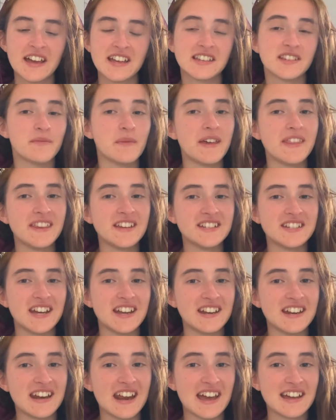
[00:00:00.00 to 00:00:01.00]
Samantha
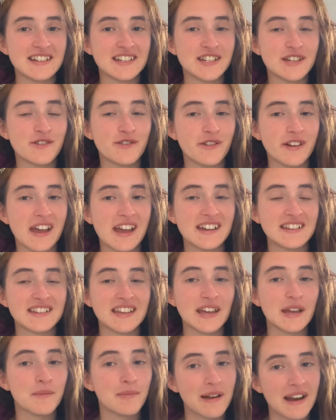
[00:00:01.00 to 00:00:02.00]
Shannon actually creates
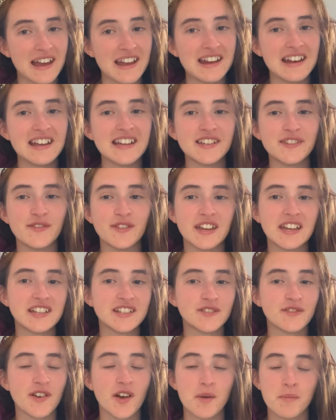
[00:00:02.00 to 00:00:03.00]
a playlist for
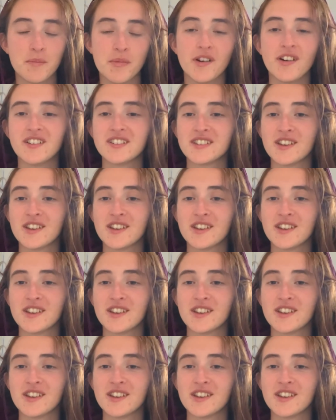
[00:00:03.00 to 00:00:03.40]
each of her books,